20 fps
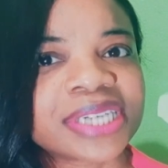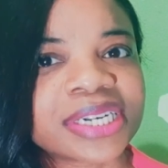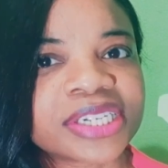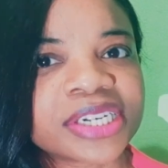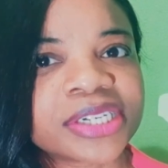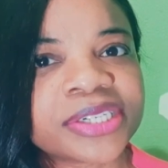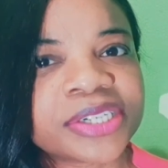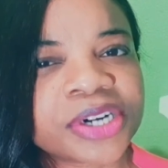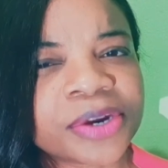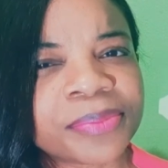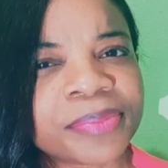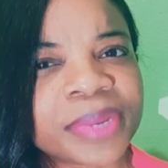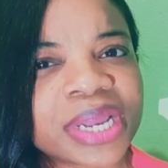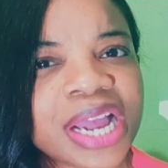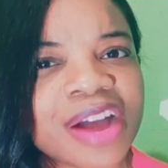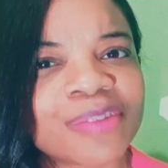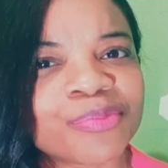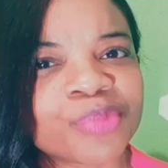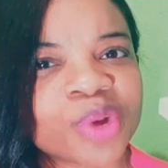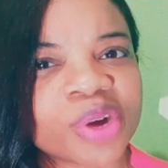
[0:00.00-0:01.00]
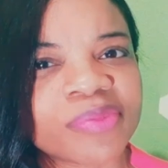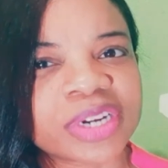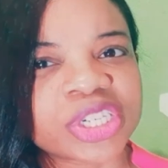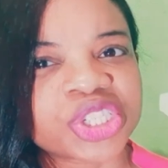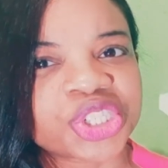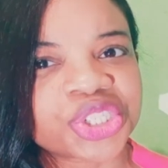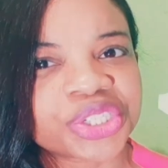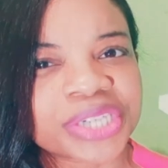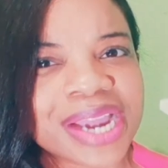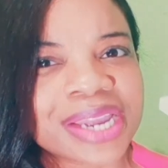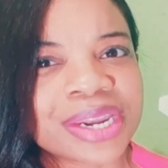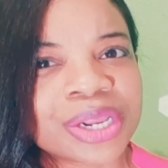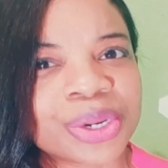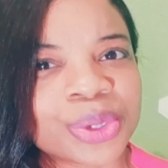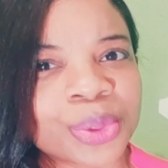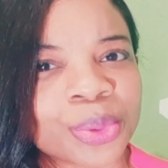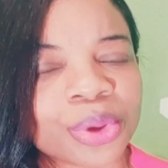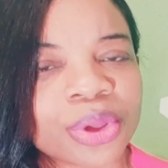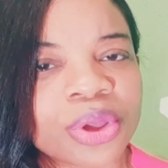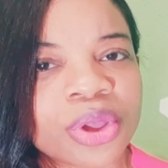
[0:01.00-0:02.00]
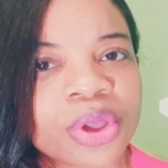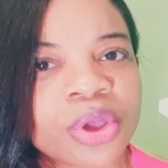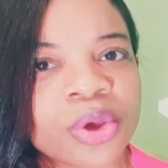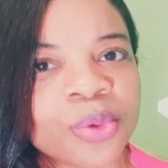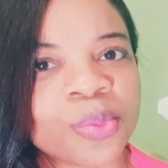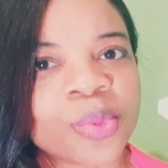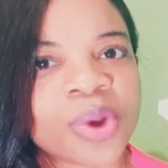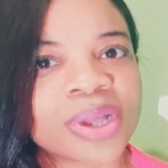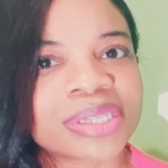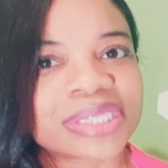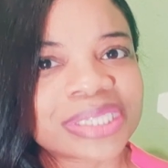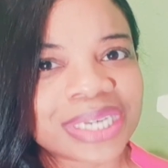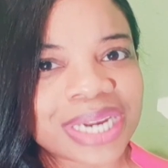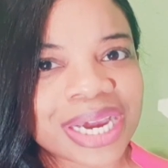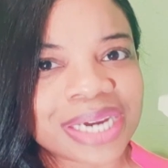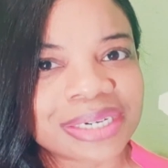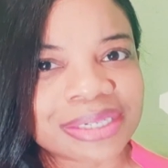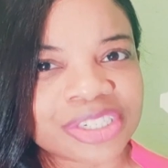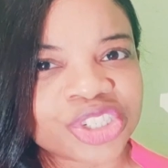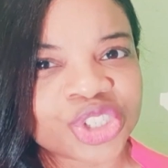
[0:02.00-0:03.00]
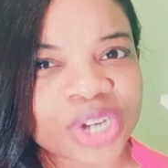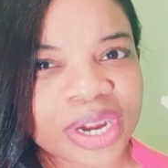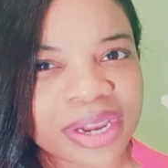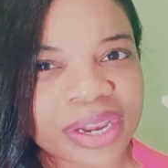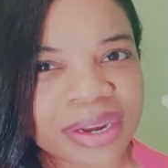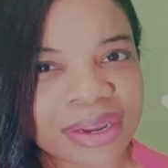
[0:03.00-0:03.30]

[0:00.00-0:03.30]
that your hair may have more of a shiny look once light is